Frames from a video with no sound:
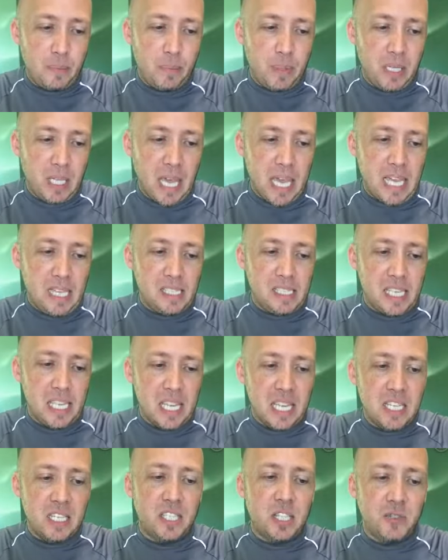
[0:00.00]
place
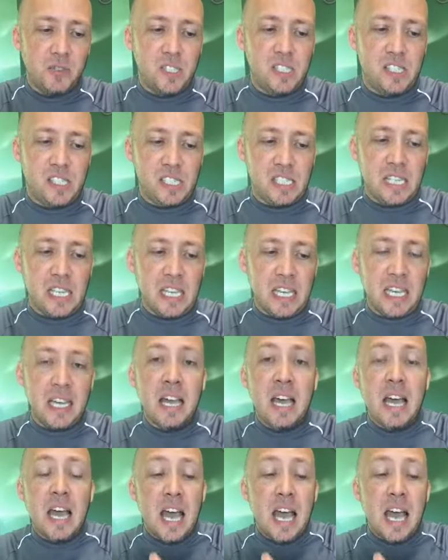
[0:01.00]
into the sea